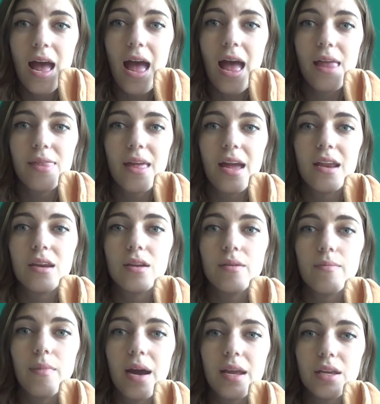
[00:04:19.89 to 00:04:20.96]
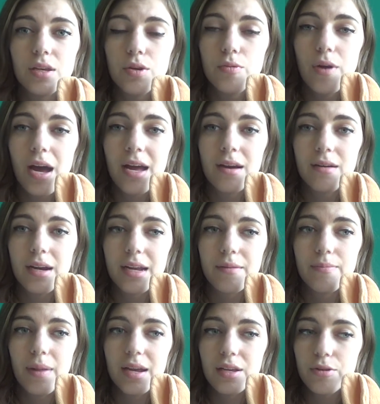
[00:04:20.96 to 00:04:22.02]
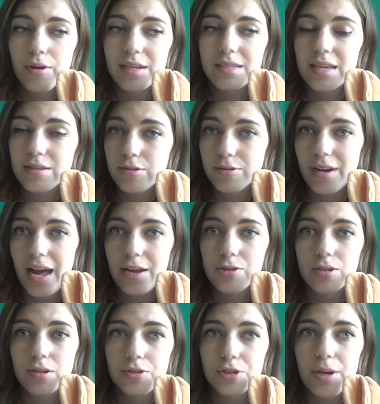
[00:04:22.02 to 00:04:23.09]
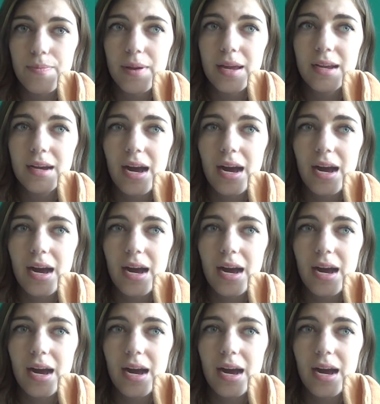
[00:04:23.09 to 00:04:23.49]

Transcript: And then my US international shipping,